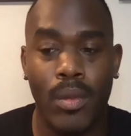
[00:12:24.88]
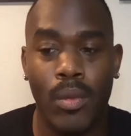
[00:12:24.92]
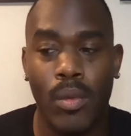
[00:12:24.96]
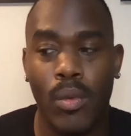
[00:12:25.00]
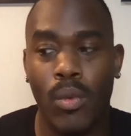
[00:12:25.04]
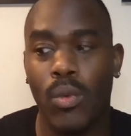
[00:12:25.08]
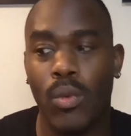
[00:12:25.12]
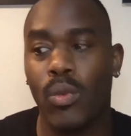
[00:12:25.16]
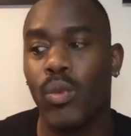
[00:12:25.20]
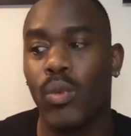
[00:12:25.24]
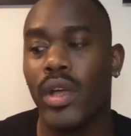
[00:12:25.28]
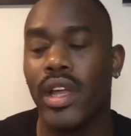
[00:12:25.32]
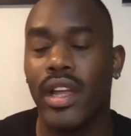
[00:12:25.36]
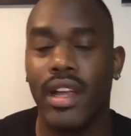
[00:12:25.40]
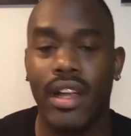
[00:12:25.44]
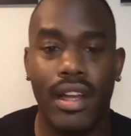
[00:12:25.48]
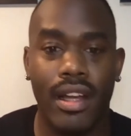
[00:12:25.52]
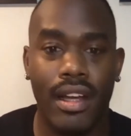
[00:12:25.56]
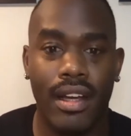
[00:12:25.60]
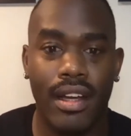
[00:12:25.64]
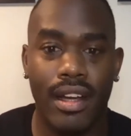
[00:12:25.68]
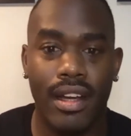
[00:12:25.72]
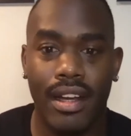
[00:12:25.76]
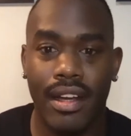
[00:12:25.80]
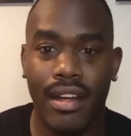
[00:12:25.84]

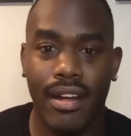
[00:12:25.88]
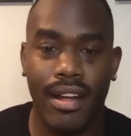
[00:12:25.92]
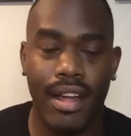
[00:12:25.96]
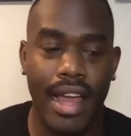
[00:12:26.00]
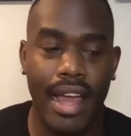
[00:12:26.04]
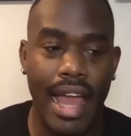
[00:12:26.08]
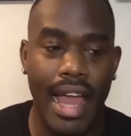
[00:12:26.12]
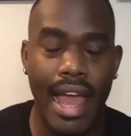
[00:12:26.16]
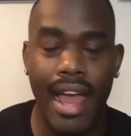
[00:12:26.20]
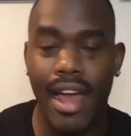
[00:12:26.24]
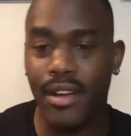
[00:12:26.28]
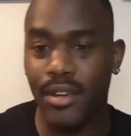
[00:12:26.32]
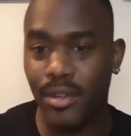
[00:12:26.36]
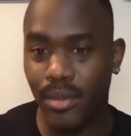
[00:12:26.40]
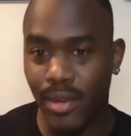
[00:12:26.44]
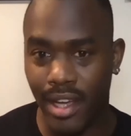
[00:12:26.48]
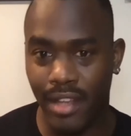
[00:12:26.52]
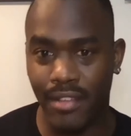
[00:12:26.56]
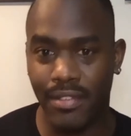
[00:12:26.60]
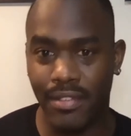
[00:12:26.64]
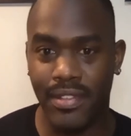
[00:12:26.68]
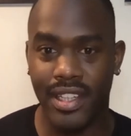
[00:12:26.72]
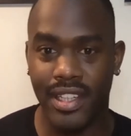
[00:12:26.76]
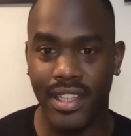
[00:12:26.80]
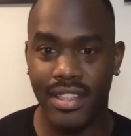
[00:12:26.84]
where, how do I
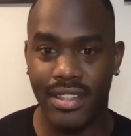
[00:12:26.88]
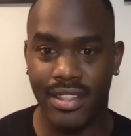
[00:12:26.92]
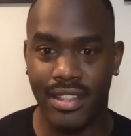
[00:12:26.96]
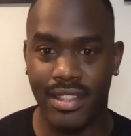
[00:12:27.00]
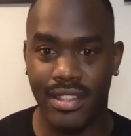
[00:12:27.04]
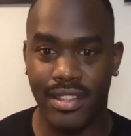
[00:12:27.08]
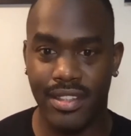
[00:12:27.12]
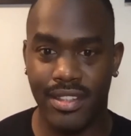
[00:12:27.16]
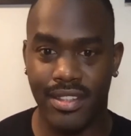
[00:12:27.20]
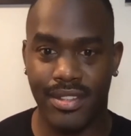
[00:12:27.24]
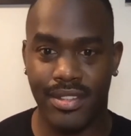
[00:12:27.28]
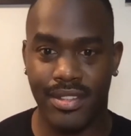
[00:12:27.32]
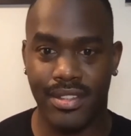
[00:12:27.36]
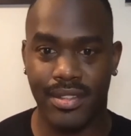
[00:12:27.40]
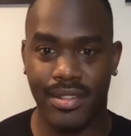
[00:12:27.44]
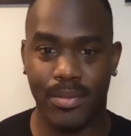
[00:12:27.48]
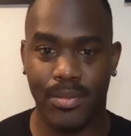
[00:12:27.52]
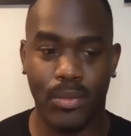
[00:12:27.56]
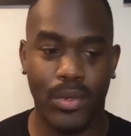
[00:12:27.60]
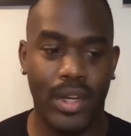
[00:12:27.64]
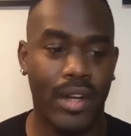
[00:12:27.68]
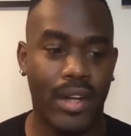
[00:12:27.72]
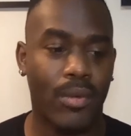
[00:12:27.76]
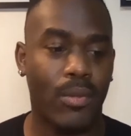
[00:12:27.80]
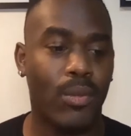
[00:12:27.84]
fit into this?
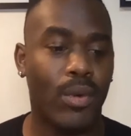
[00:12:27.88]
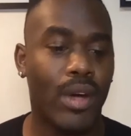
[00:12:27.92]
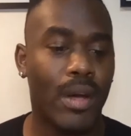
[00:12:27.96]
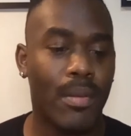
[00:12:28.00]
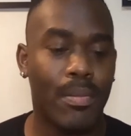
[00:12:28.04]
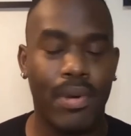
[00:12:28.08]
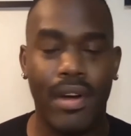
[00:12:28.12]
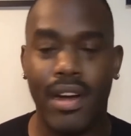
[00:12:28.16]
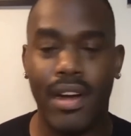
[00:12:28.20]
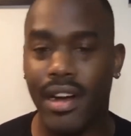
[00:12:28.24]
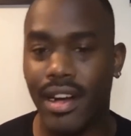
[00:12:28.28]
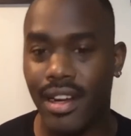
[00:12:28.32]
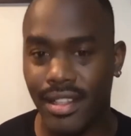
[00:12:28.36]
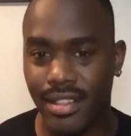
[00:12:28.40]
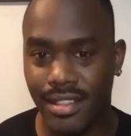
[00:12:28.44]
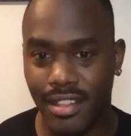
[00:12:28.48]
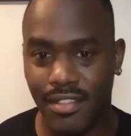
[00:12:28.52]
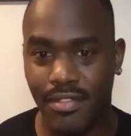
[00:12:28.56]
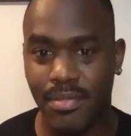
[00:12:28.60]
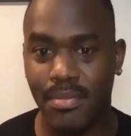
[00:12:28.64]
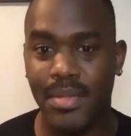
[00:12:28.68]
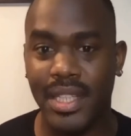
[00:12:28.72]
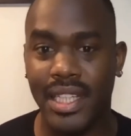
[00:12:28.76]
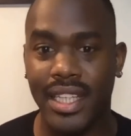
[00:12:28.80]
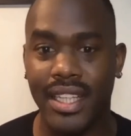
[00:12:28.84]
Where, what parts of
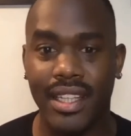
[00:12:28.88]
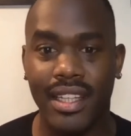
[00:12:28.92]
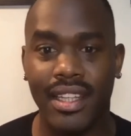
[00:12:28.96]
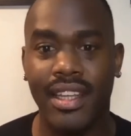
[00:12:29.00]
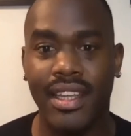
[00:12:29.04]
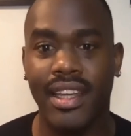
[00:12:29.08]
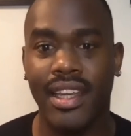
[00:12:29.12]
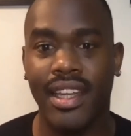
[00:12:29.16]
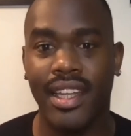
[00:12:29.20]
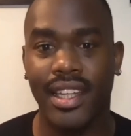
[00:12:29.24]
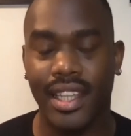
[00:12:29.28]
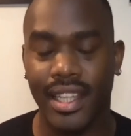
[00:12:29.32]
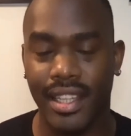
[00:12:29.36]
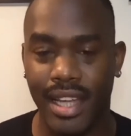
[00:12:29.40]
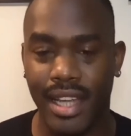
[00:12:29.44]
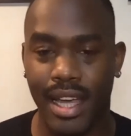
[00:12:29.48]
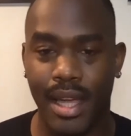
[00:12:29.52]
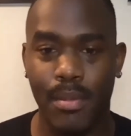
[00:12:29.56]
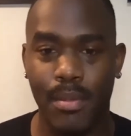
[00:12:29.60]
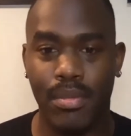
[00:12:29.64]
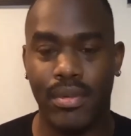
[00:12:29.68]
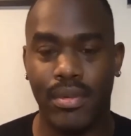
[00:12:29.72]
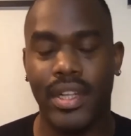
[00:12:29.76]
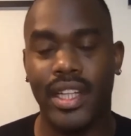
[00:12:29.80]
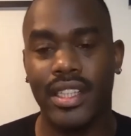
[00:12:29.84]
me can I
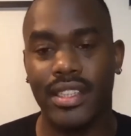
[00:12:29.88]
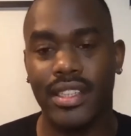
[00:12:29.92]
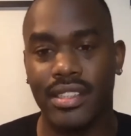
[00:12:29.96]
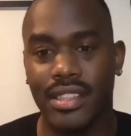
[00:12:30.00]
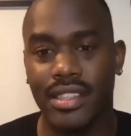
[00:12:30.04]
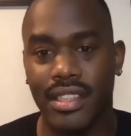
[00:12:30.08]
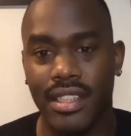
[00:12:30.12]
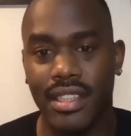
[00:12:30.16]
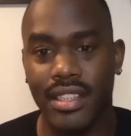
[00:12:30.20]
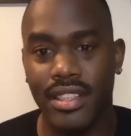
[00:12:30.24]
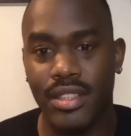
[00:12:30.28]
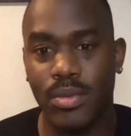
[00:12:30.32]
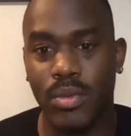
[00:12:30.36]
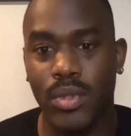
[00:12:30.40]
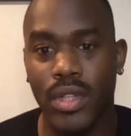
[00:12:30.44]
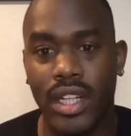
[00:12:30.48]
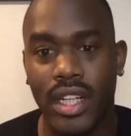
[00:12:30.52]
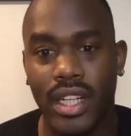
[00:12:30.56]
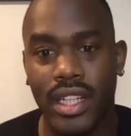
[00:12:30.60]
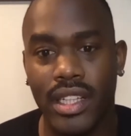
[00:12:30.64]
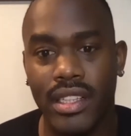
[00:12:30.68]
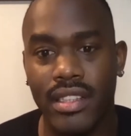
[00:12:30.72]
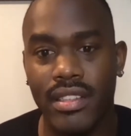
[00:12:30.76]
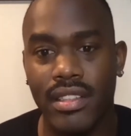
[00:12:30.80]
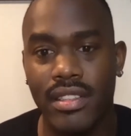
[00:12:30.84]
bring to this
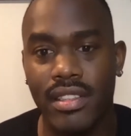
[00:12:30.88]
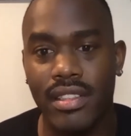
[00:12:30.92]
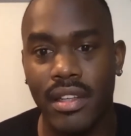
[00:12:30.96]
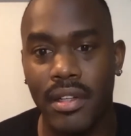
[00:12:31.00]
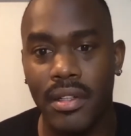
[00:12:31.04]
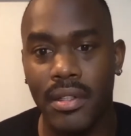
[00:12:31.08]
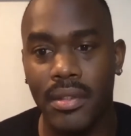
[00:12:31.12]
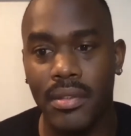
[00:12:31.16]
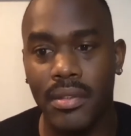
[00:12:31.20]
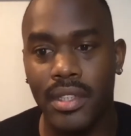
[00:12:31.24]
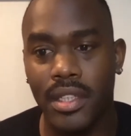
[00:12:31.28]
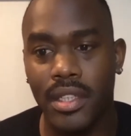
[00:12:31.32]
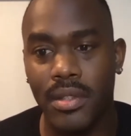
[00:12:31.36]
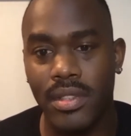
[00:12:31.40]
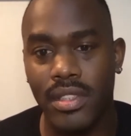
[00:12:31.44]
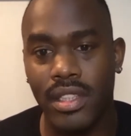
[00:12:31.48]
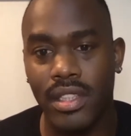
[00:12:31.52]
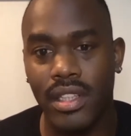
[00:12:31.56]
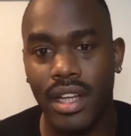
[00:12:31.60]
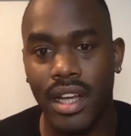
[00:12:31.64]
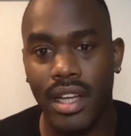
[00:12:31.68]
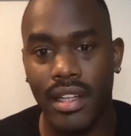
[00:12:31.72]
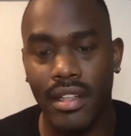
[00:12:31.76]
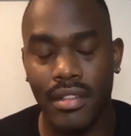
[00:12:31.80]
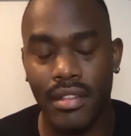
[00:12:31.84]
work? And so there was a
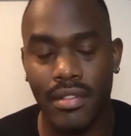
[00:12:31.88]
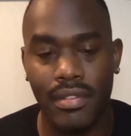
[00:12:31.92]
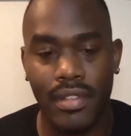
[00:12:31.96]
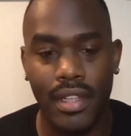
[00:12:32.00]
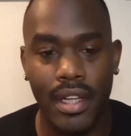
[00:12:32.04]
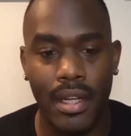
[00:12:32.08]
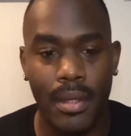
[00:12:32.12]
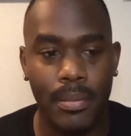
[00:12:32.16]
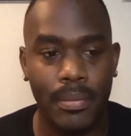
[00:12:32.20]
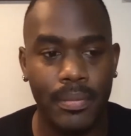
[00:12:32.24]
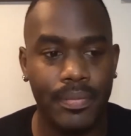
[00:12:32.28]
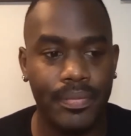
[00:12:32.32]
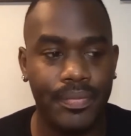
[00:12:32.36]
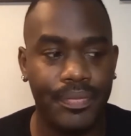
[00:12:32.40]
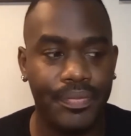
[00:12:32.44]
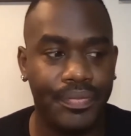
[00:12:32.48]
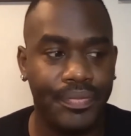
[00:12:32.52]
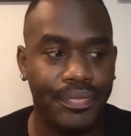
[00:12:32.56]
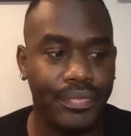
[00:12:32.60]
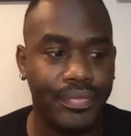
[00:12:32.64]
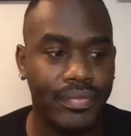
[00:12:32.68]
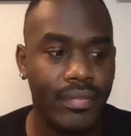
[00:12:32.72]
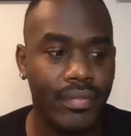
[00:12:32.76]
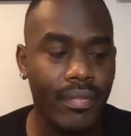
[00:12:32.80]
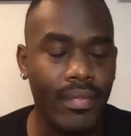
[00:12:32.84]
lot of um,
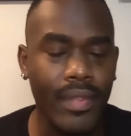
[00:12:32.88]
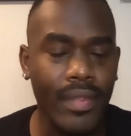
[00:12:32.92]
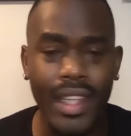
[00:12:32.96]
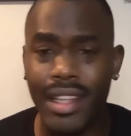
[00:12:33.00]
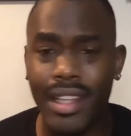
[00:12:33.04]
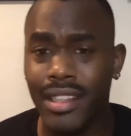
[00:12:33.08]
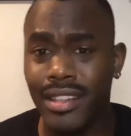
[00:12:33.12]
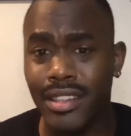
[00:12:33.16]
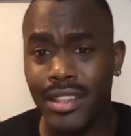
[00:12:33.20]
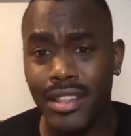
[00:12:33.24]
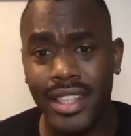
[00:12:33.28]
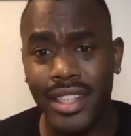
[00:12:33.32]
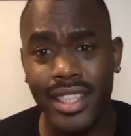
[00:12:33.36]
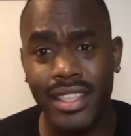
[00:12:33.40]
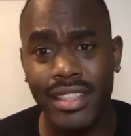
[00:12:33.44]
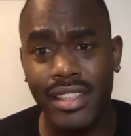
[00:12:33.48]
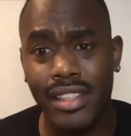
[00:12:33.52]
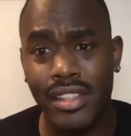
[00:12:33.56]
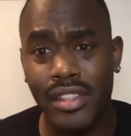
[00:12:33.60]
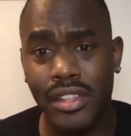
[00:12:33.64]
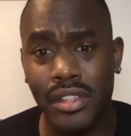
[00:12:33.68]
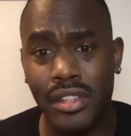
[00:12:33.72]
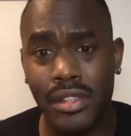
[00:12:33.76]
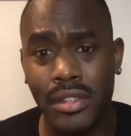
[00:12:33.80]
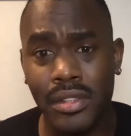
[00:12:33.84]
learning to
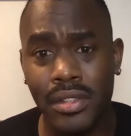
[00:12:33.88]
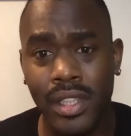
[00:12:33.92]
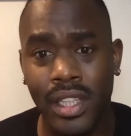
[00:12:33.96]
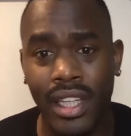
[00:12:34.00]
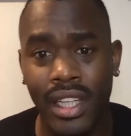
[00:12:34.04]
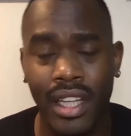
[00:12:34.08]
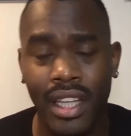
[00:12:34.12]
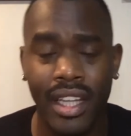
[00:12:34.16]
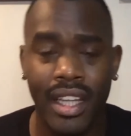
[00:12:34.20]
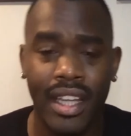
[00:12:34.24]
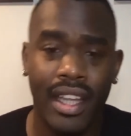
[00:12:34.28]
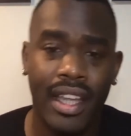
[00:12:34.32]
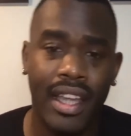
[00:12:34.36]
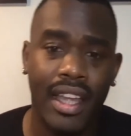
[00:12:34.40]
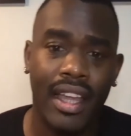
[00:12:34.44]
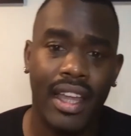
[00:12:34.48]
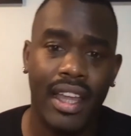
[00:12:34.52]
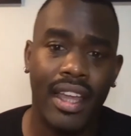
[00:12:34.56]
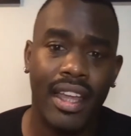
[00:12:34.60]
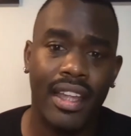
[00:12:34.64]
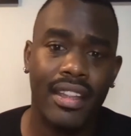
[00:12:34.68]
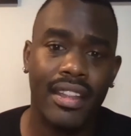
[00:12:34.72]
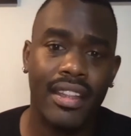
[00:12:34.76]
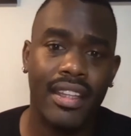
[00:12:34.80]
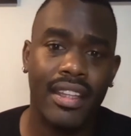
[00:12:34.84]
do.
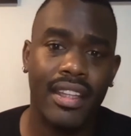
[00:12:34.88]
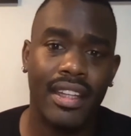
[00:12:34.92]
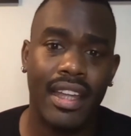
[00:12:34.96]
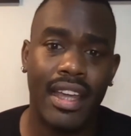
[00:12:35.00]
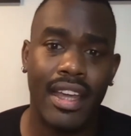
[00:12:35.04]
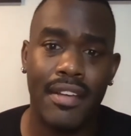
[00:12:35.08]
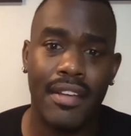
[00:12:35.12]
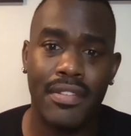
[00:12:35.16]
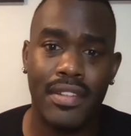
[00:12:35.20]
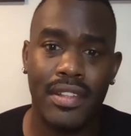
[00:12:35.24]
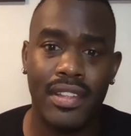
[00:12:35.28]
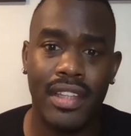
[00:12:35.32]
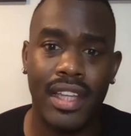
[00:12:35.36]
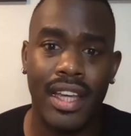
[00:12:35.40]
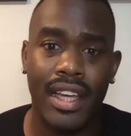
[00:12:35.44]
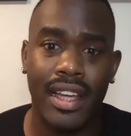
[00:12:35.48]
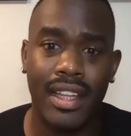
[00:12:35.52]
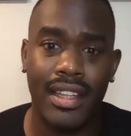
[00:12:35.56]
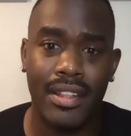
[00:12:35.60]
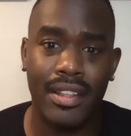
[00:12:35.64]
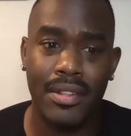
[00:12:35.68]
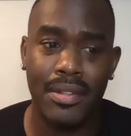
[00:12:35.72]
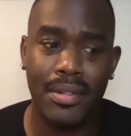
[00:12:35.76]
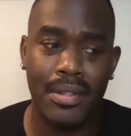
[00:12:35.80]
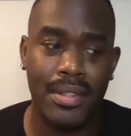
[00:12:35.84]
And then after that,
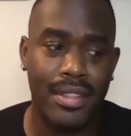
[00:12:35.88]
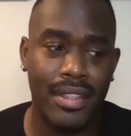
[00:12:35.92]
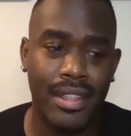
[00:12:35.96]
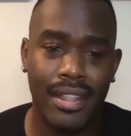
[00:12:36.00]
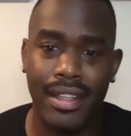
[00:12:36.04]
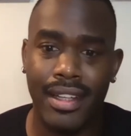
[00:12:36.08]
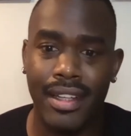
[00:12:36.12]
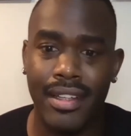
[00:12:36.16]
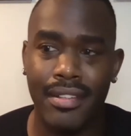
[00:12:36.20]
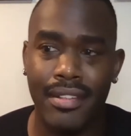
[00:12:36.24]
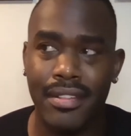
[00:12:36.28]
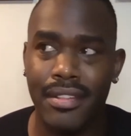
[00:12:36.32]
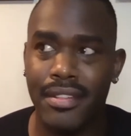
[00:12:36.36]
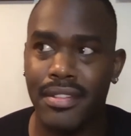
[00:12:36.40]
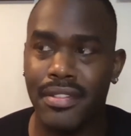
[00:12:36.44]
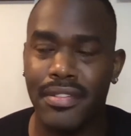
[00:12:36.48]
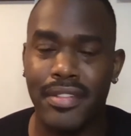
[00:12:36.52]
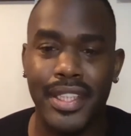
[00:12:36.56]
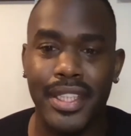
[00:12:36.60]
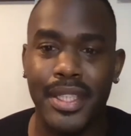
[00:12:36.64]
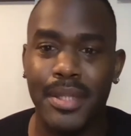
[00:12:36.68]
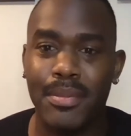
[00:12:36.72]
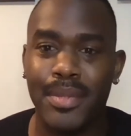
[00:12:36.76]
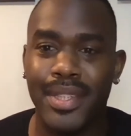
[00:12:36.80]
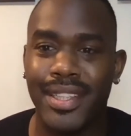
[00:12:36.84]
there was a lot of
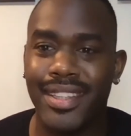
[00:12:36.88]
freedom